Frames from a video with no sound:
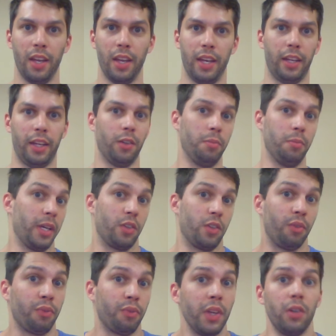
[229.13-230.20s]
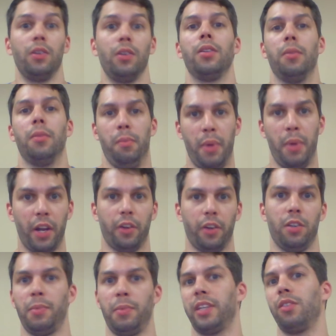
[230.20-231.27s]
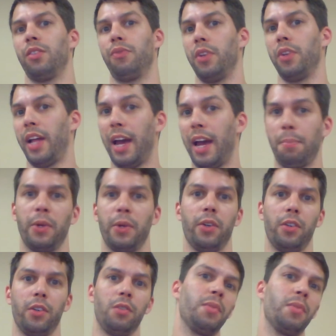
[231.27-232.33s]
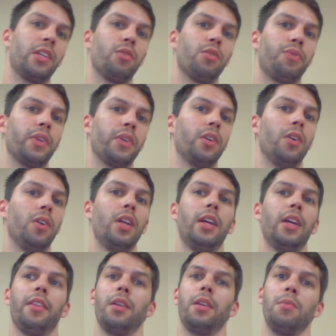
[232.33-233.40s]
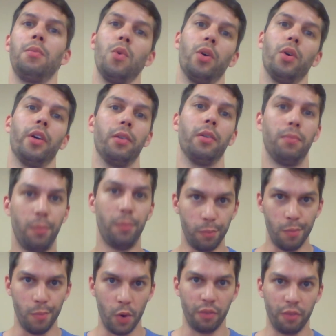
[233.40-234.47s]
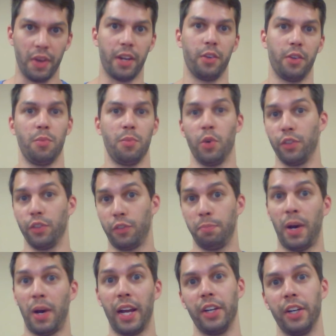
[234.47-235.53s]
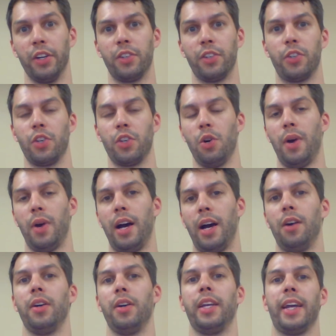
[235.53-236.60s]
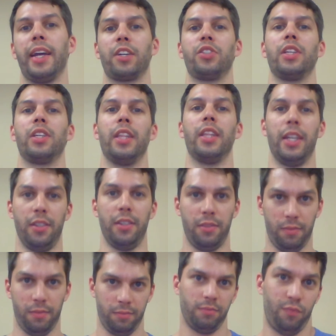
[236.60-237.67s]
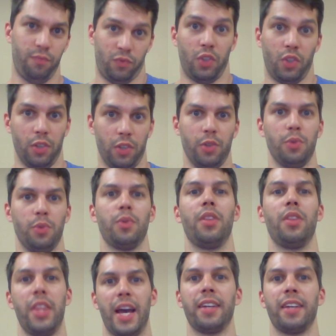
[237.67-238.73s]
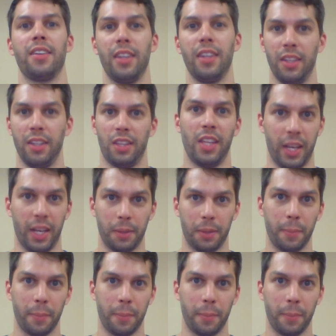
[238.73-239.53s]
and it'll make you feel better, it'll make you feel happier, and it'll make you feel then more motivated or more inspired to go out and actually then do that thing.